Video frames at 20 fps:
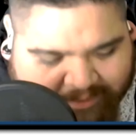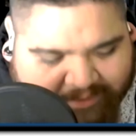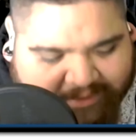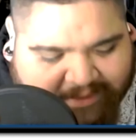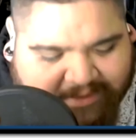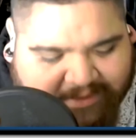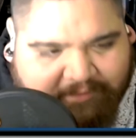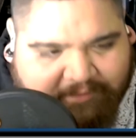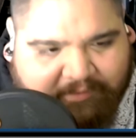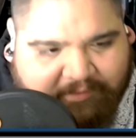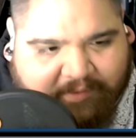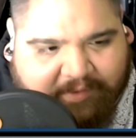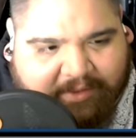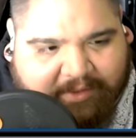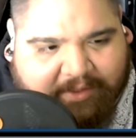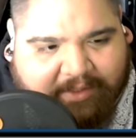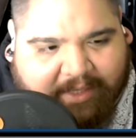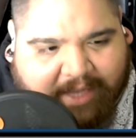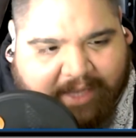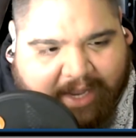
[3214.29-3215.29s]
different
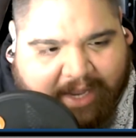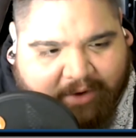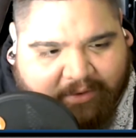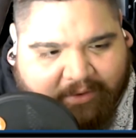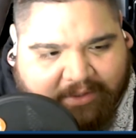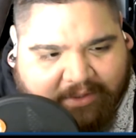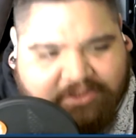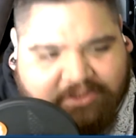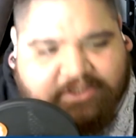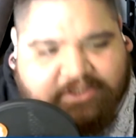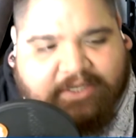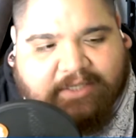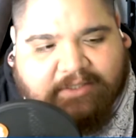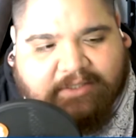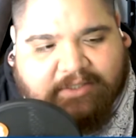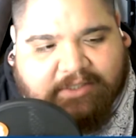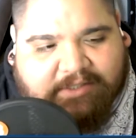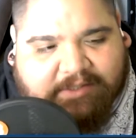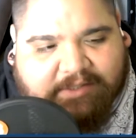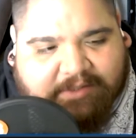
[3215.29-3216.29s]
than how Unchained
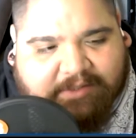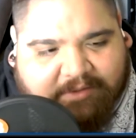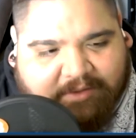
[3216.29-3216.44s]
does it.